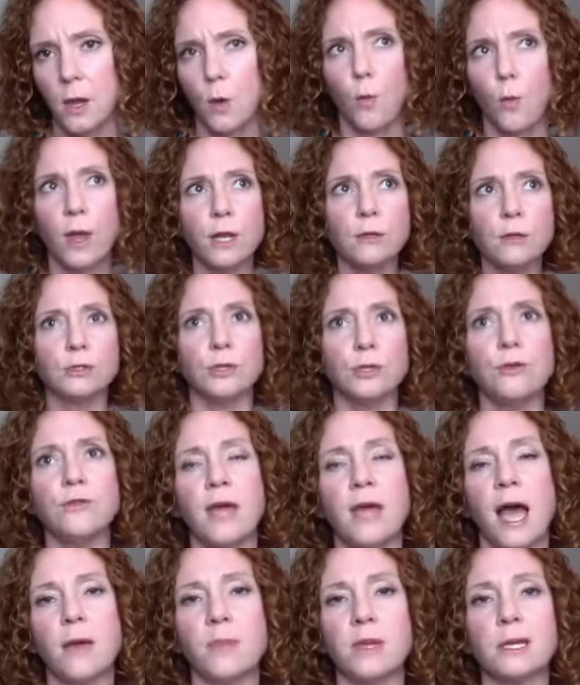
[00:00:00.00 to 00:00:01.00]
We don't do
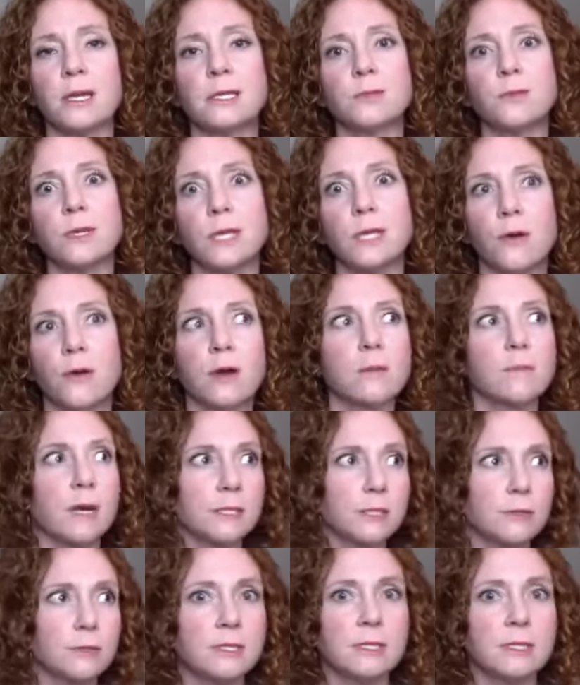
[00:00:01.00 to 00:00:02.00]
that because we know our
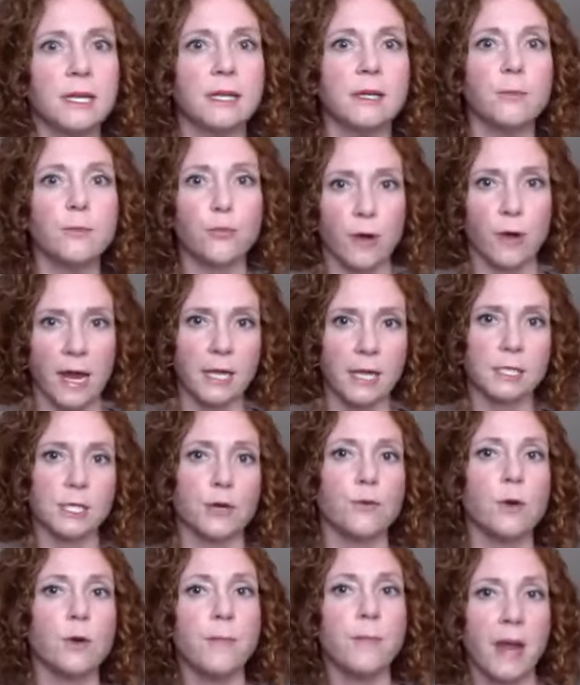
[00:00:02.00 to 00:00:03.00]
muscles need a break
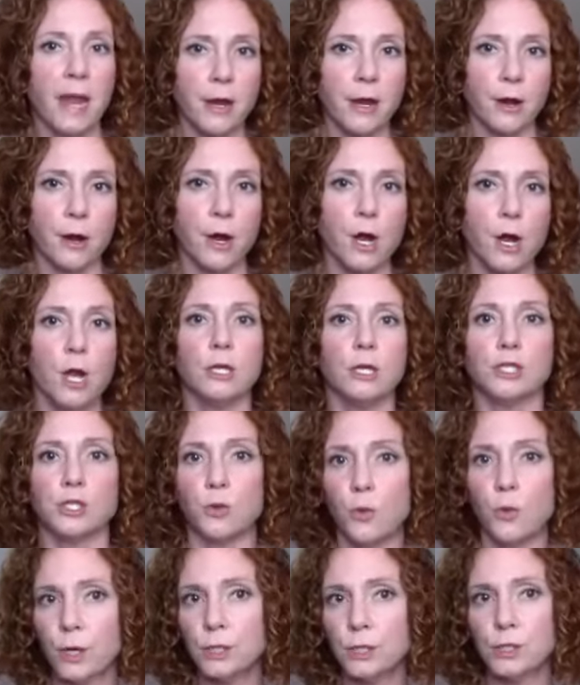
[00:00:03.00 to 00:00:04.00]
to repair. So
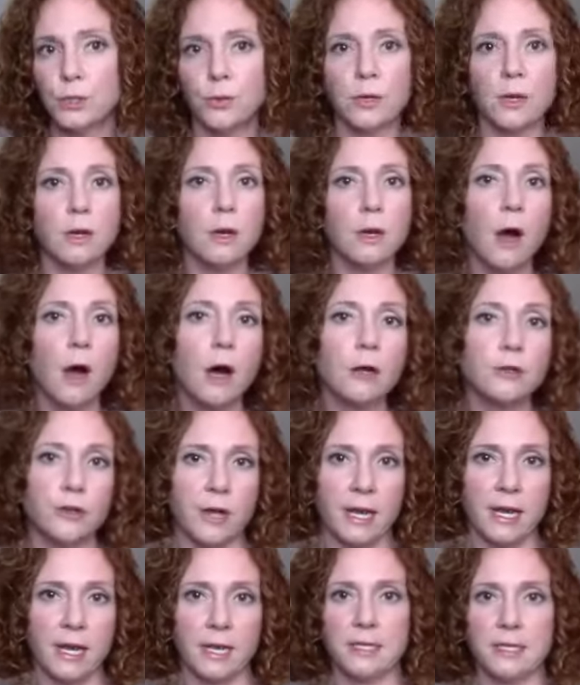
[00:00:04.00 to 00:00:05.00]
we're going to do it on
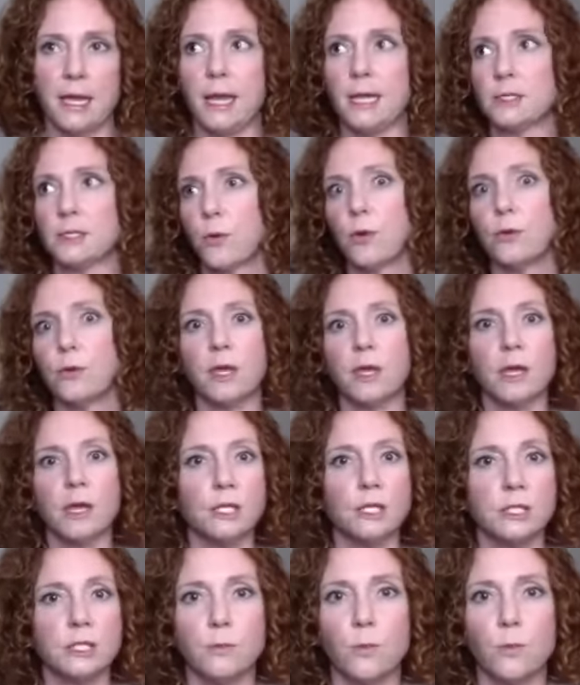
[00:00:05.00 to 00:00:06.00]
alternating days. We're only going
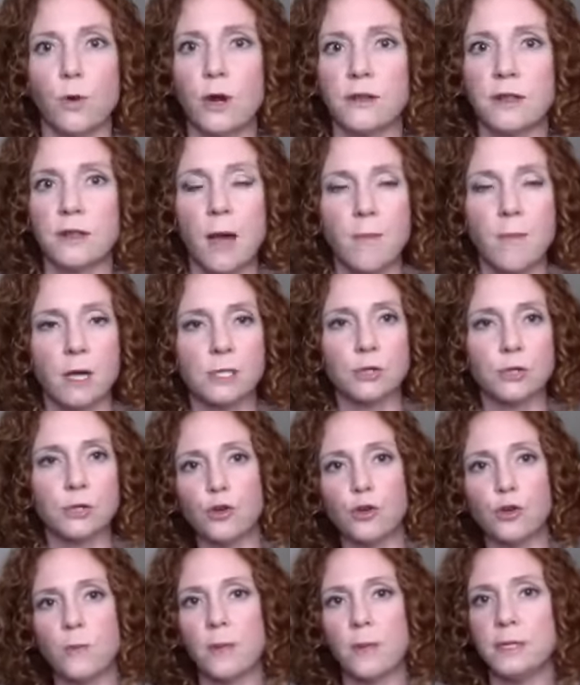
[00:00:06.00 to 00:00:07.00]
to work that muscle
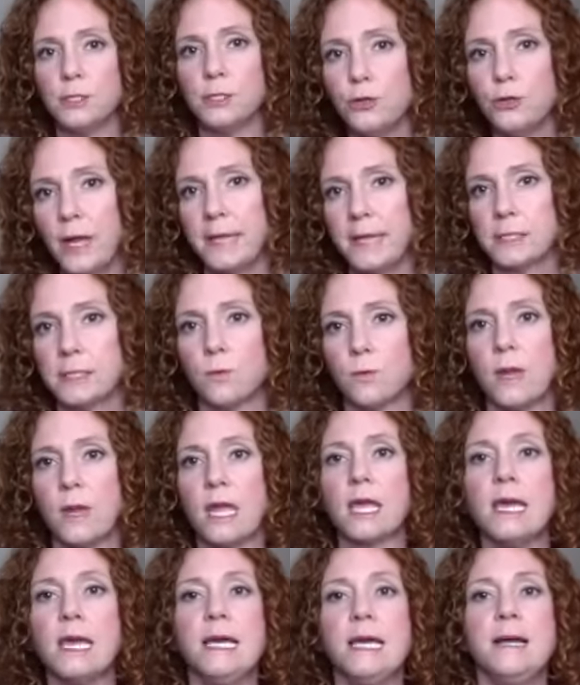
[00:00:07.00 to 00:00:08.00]
group maybe 2 days a
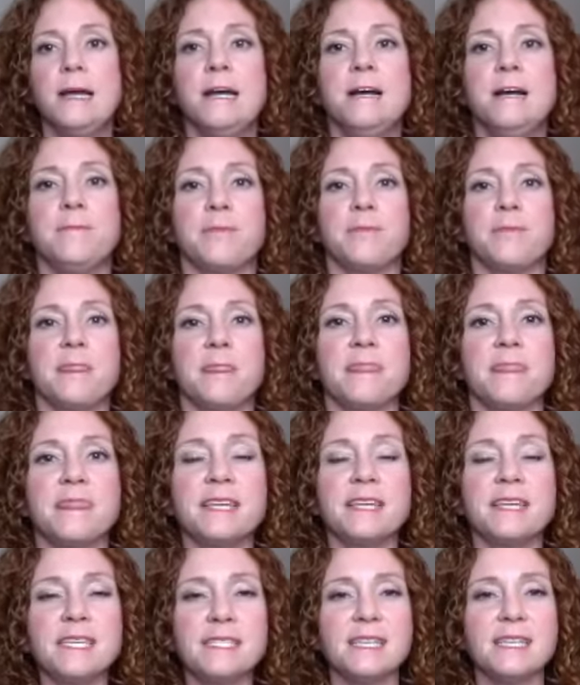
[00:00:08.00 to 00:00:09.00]
week.
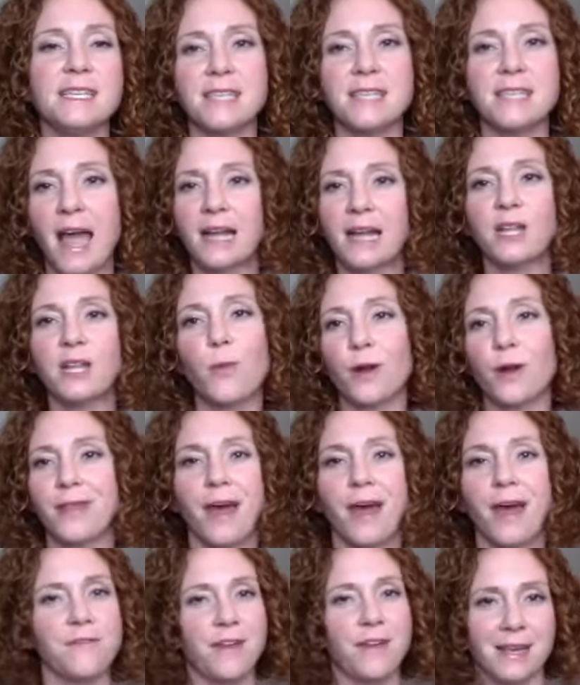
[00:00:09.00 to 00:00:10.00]
This is exactly where
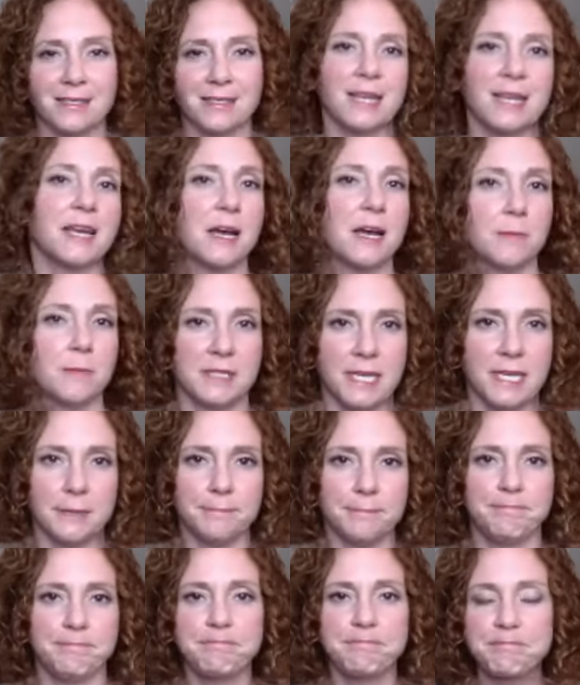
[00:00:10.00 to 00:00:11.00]
that fasting comes
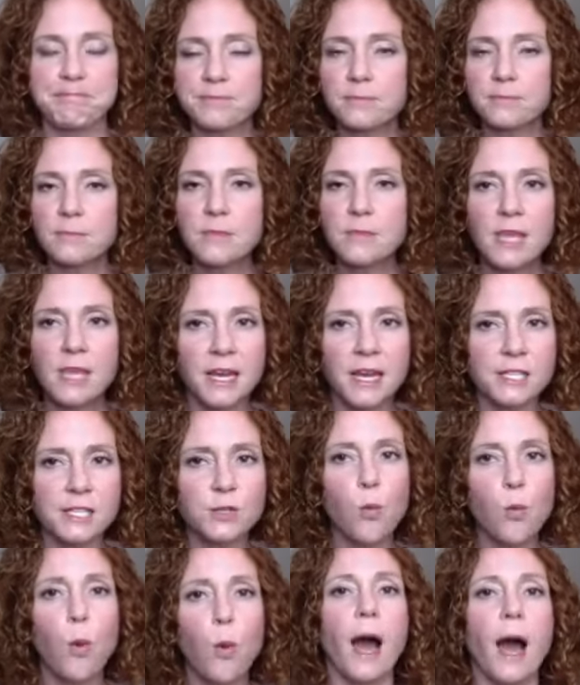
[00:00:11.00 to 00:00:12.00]
in. And it's
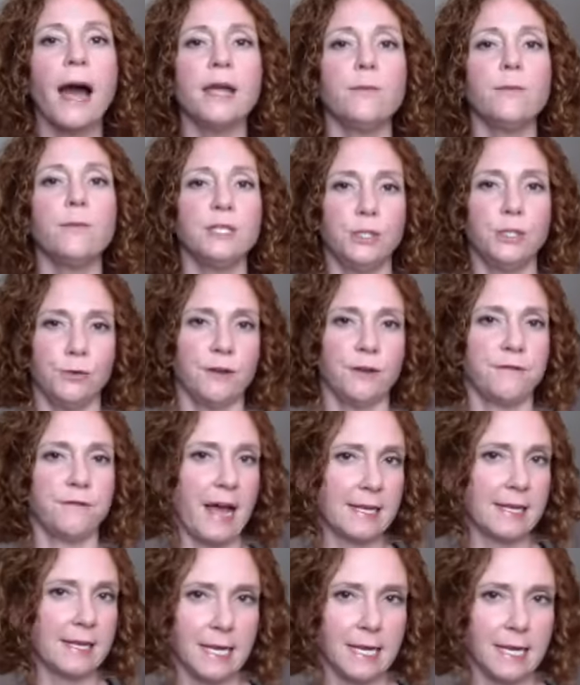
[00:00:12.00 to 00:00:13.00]
why we do the
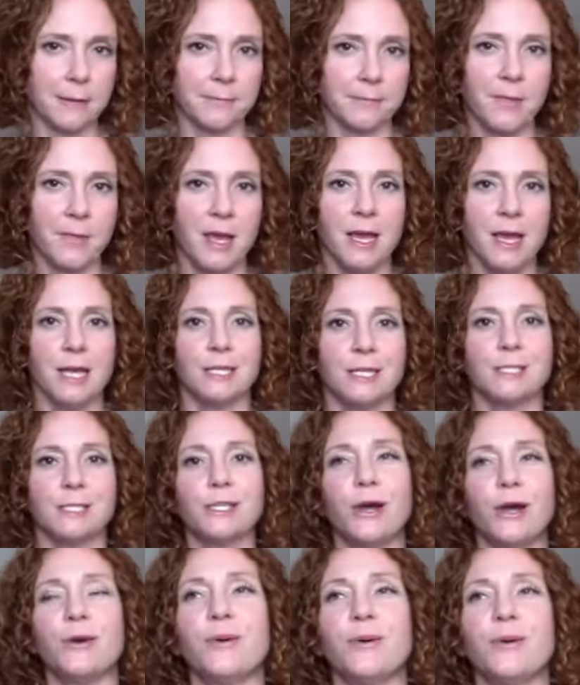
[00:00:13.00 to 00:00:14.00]
fasting.
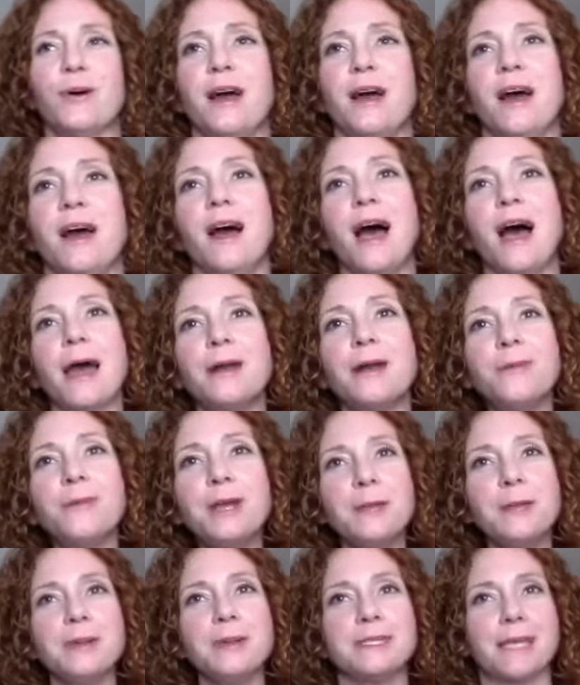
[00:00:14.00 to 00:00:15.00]
So I don't want
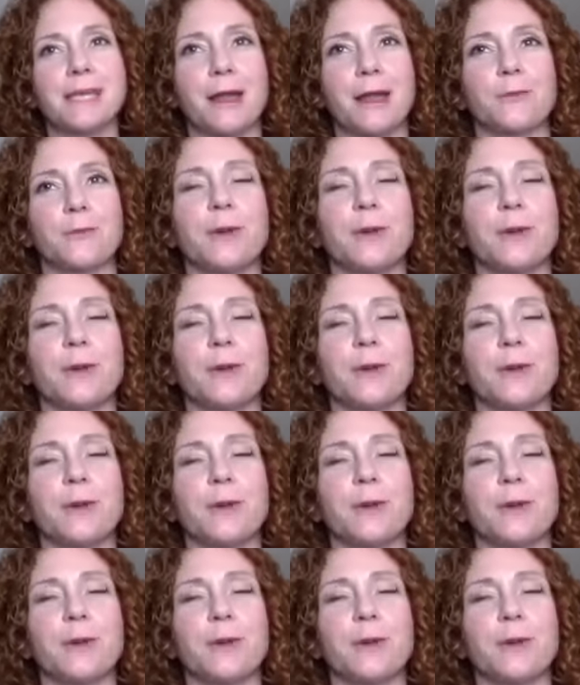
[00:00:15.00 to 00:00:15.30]
you to be scared.